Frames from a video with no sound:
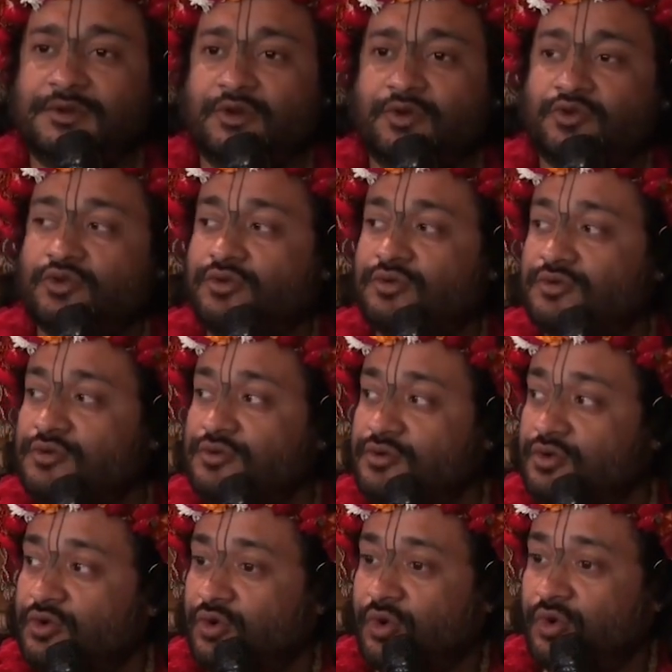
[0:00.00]
you should
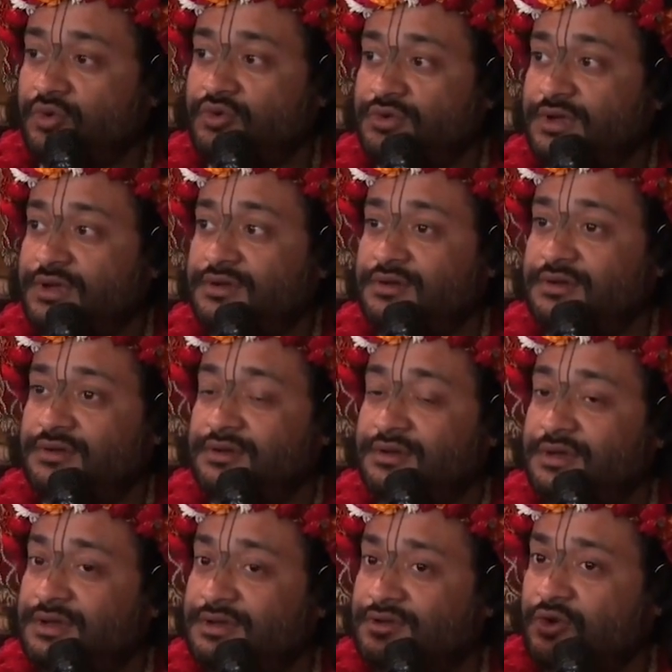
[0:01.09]
know that
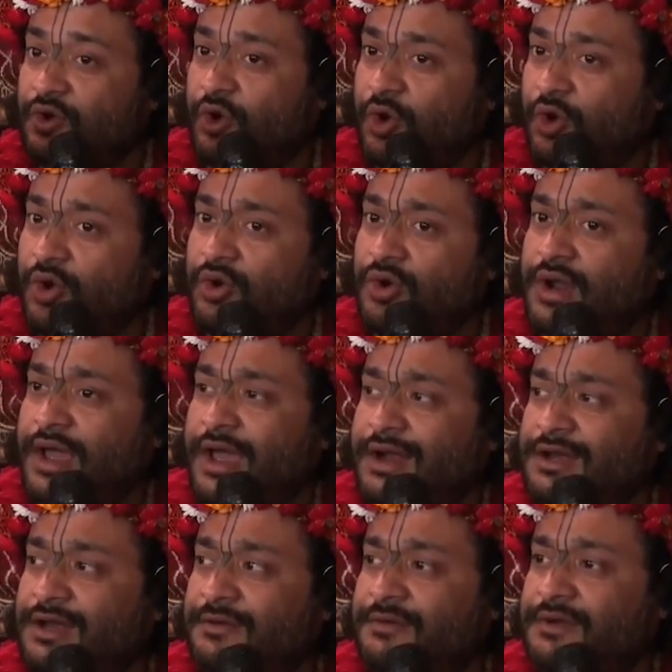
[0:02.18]
this all
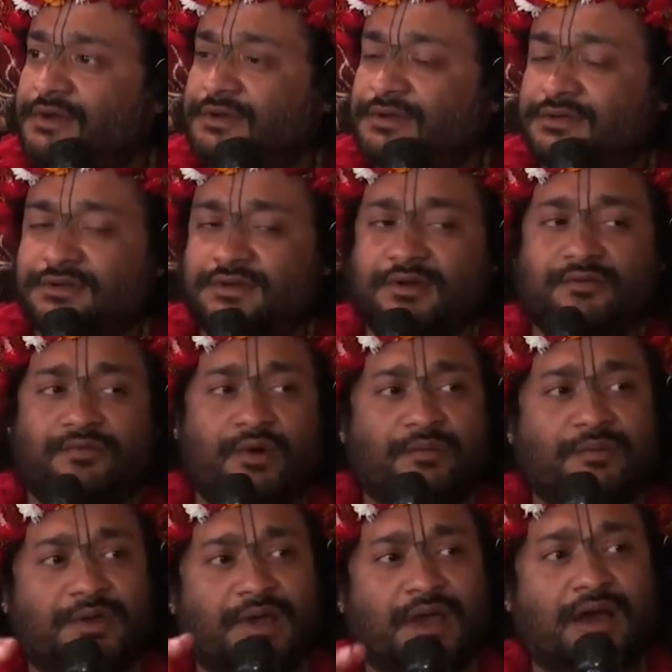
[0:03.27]
activities from
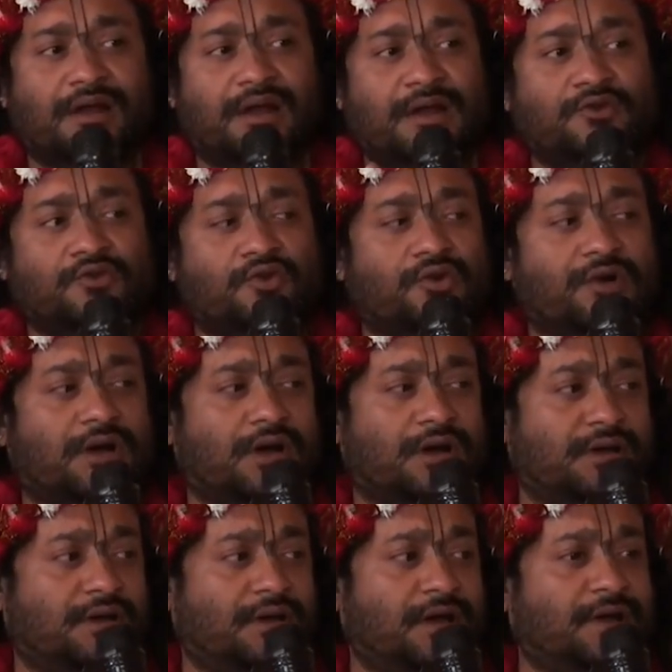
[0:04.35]
jnana and yoga,
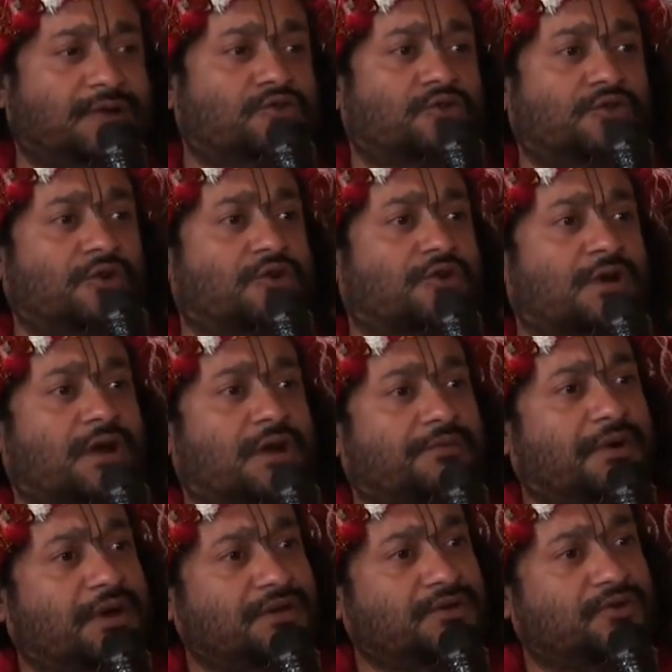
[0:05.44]
it should not
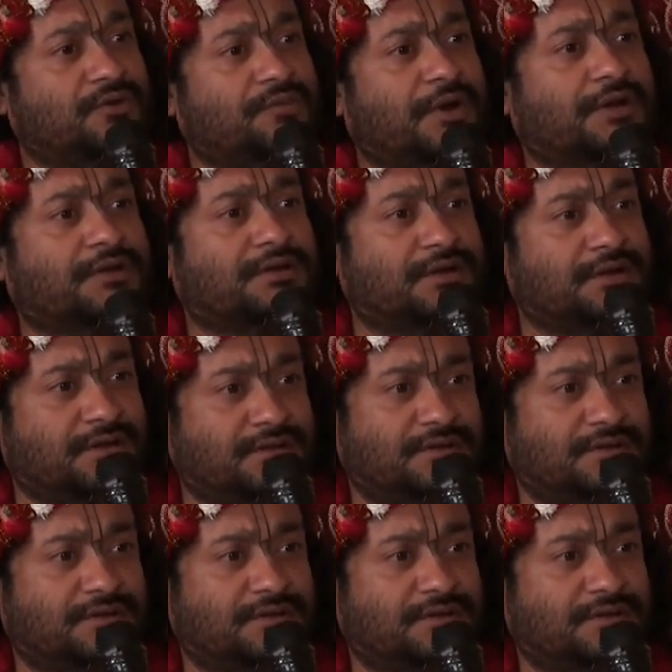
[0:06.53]
cover your bhakti.